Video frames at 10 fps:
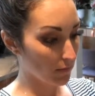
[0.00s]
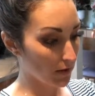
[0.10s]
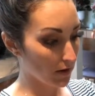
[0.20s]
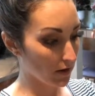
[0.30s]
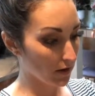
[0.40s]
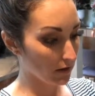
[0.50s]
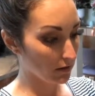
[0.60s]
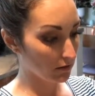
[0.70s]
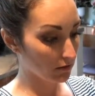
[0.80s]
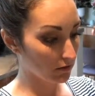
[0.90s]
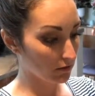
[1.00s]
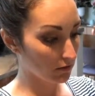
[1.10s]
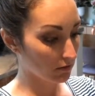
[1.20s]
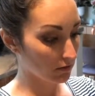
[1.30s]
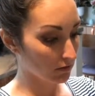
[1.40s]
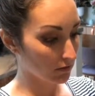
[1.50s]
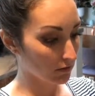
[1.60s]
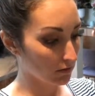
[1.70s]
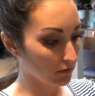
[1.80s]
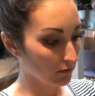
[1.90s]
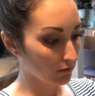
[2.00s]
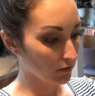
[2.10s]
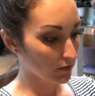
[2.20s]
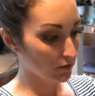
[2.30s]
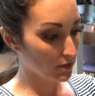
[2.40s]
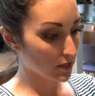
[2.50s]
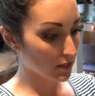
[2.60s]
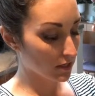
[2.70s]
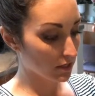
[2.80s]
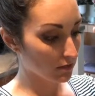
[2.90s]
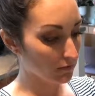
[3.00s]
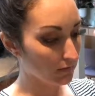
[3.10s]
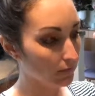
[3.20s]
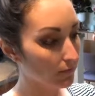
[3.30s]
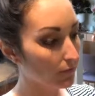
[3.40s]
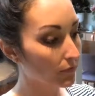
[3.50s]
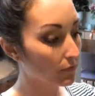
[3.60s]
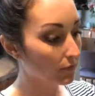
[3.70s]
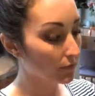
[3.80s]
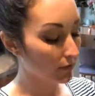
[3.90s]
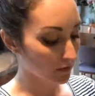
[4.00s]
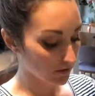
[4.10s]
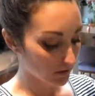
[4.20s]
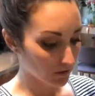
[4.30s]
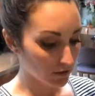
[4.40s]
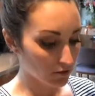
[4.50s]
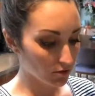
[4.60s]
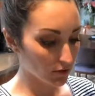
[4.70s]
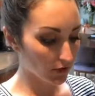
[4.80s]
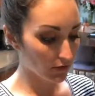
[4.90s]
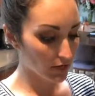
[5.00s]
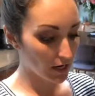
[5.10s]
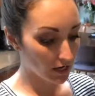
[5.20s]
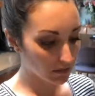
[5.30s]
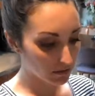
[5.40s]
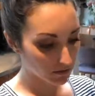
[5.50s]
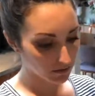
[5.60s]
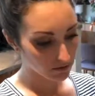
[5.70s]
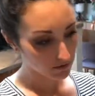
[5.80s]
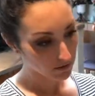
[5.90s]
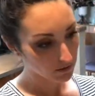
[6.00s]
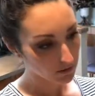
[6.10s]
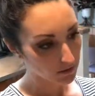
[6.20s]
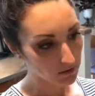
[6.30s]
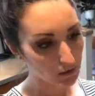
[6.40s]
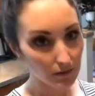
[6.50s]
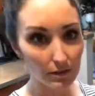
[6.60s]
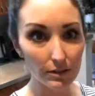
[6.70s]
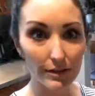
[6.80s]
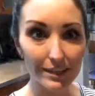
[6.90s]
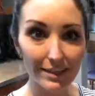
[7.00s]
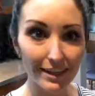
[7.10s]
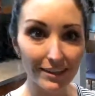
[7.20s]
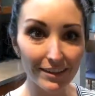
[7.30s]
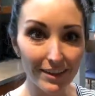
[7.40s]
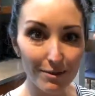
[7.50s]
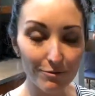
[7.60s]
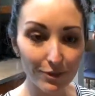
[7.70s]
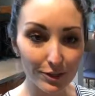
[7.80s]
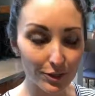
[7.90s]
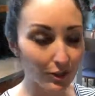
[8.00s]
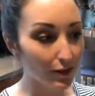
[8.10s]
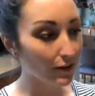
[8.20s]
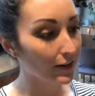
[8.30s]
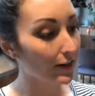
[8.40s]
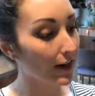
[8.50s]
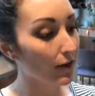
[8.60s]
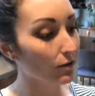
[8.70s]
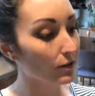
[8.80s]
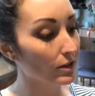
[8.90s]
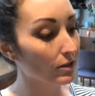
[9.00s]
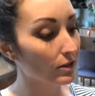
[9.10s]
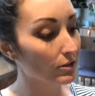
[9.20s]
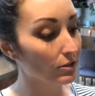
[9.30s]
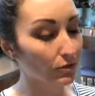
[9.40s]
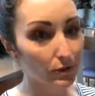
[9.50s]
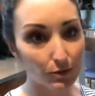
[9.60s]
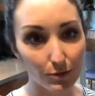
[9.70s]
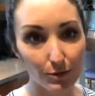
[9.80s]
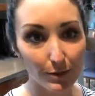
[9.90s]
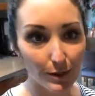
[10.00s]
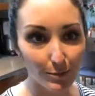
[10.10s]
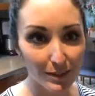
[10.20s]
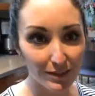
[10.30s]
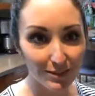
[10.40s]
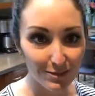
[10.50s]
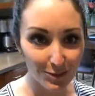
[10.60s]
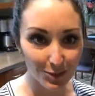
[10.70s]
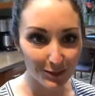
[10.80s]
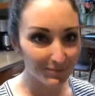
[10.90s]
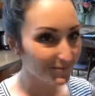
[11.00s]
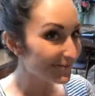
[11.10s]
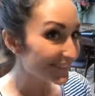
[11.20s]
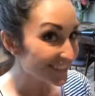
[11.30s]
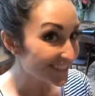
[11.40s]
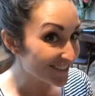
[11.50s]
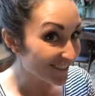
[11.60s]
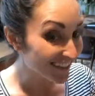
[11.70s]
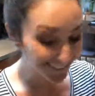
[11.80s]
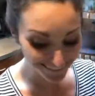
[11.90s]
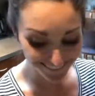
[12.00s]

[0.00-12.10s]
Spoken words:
but when you're done, you should have a nice little container of freshly ground cacao that you can use for all sorts of recipes in the future. Enjoy!